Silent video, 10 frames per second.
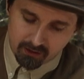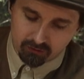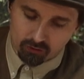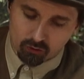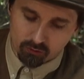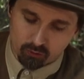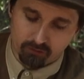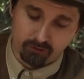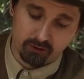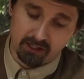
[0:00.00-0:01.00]
So in
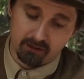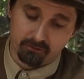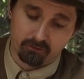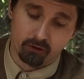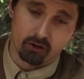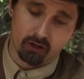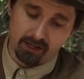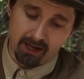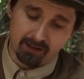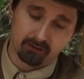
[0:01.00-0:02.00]
order for you to get your foot on,
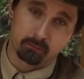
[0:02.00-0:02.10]
it has